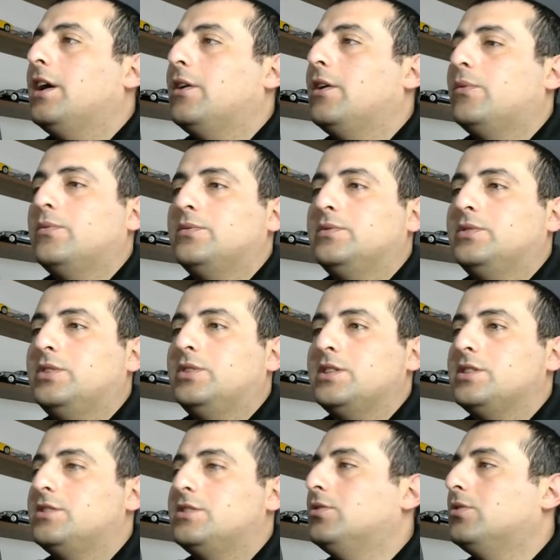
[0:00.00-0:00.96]
This is
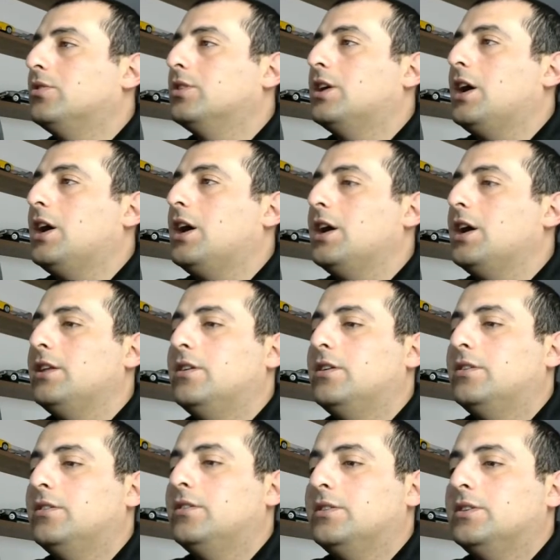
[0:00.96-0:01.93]
Tour Guide,
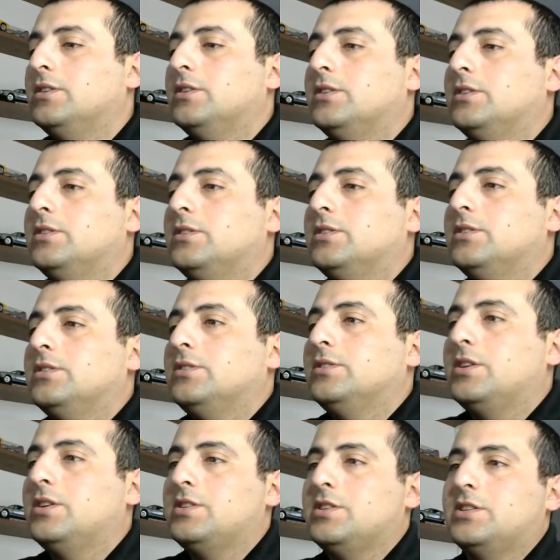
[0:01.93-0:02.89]
this
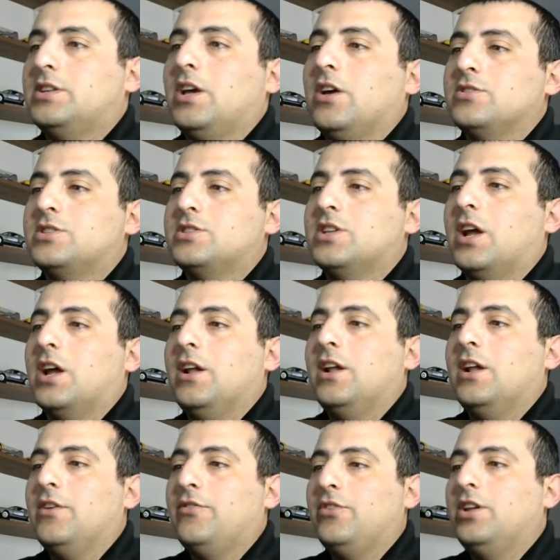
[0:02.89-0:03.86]
is Chaos Dragon
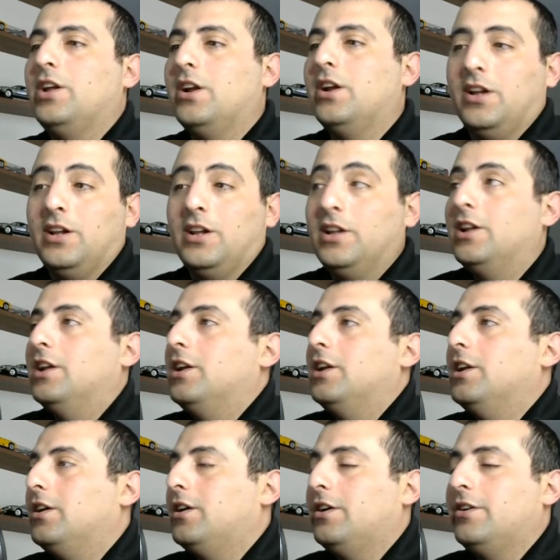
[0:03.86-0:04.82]
Levineer,
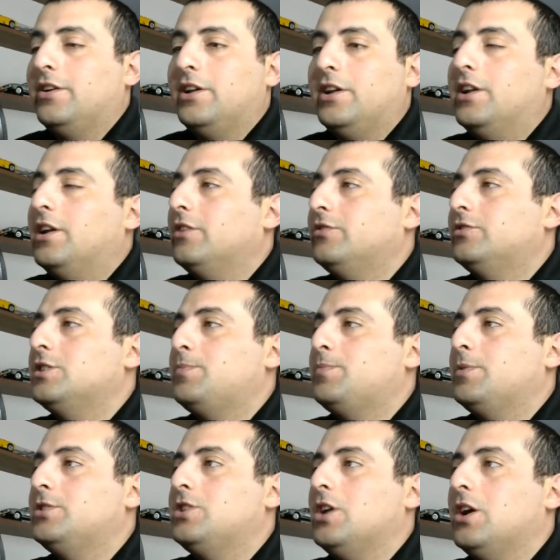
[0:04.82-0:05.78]
I really love this picture.